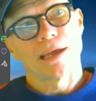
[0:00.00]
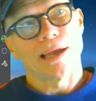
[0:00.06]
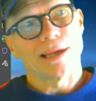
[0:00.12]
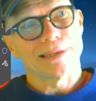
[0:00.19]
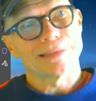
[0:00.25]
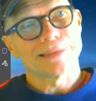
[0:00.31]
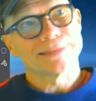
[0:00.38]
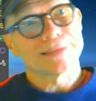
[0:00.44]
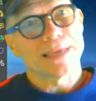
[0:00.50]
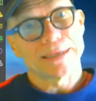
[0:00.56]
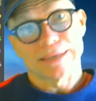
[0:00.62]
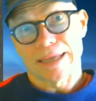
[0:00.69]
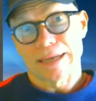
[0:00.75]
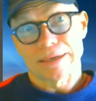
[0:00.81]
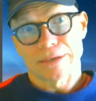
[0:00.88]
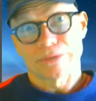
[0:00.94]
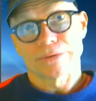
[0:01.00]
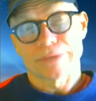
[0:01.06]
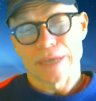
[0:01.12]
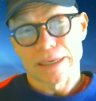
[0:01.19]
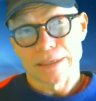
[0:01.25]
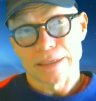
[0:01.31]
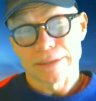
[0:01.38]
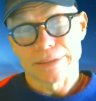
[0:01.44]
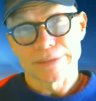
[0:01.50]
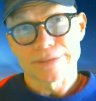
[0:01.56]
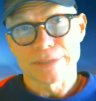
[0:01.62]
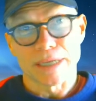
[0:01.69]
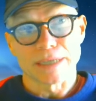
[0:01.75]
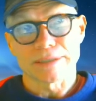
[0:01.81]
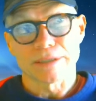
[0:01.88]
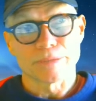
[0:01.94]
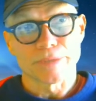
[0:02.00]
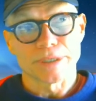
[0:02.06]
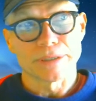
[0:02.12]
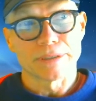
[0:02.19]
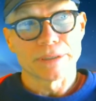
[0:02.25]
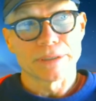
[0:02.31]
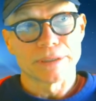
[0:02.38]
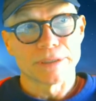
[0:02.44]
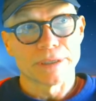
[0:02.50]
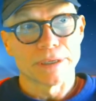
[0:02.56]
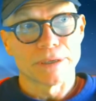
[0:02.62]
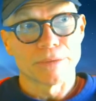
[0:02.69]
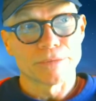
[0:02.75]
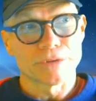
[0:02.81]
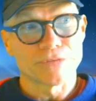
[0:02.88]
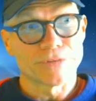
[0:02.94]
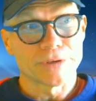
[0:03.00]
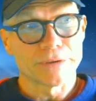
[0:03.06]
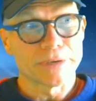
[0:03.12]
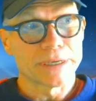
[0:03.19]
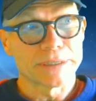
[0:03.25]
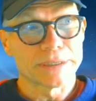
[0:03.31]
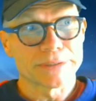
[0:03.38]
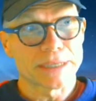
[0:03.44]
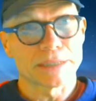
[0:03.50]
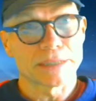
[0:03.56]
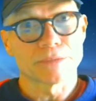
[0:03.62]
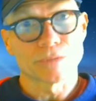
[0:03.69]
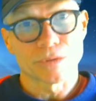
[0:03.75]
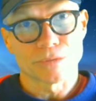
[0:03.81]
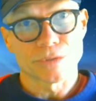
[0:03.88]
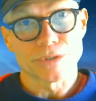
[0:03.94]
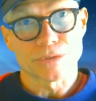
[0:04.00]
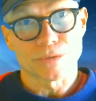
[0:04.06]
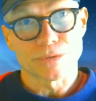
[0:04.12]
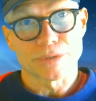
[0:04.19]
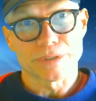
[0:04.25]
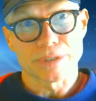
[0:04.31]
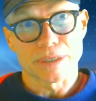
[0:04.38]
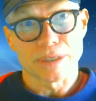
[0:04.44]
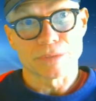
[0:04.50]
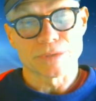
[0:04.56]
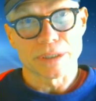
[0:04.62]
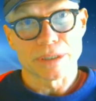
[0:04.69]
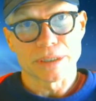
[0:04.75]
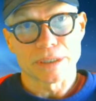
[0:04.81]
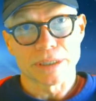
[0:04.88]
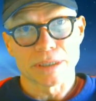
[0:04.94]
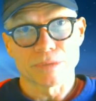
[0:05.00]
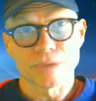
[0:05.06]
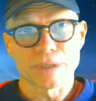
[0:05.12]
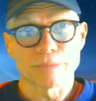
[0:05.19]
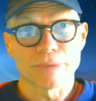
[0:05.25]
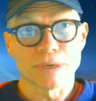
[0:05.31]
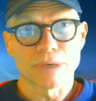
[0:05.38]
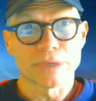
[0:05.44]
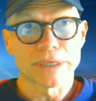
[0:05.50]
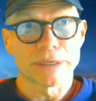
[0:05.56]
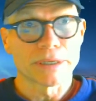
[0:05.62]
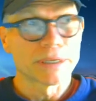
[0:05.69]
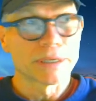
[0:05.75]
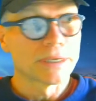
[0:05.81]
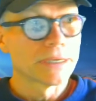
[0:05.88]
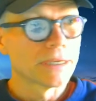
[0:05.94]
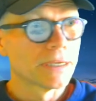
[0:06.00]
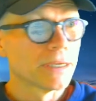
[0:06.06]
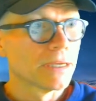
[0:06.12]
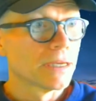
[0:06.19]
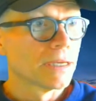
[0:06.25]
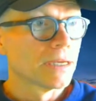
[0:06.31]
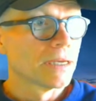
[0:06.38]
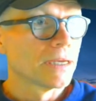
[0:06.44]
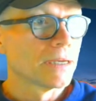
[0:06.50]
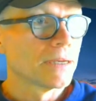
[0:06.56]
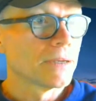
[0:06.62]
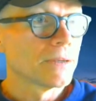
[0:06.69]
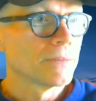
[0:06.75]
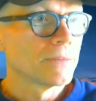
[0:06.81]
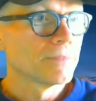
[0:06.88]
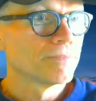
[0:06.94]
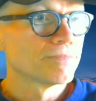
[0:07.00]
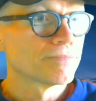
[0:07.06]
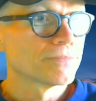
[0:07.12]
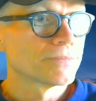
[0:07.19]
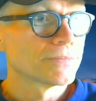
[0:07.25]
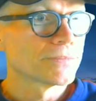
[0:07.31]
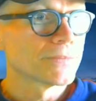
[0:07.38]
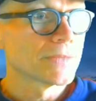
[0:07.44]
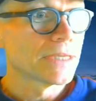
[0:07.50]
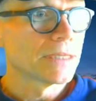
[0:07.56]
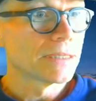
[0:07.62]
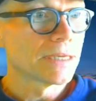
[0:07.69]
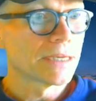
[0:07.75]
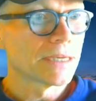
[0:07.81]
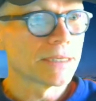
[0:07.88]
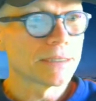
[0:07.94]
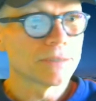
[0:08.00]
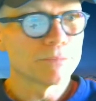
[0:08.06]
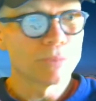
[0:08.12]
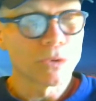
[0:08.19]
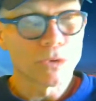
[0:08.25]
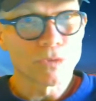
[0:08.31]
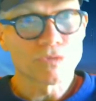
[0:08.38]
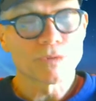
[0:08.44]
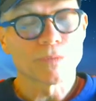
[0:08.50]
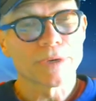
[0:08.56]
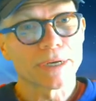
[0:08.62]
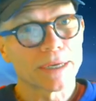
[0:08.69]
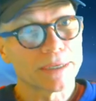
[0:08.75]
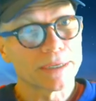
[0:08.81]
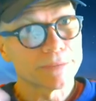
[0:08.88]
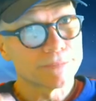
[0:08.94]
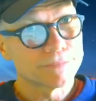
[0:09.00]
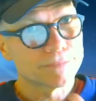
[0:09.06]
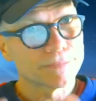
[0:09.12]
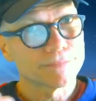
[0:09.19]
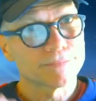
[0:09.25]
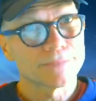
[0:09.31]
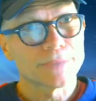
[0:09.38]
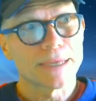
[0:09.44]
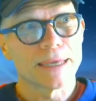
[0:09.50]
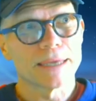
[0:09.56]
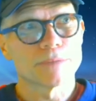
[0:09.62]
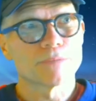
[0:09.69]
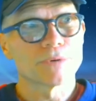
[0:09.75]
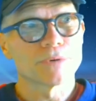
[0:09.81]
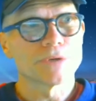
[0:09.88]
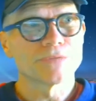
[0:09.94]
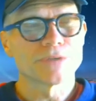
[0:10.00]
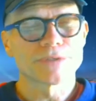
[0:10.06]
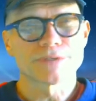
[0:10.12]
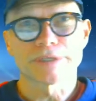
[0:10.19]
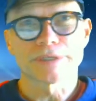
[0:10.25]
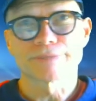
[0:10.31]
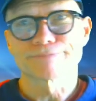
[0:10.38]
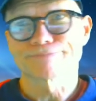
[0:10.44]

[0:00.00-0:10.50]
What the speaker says: I sat down and created this document to figure out exactly what resources I was going to need week by week, and that I could pull from what I had previously.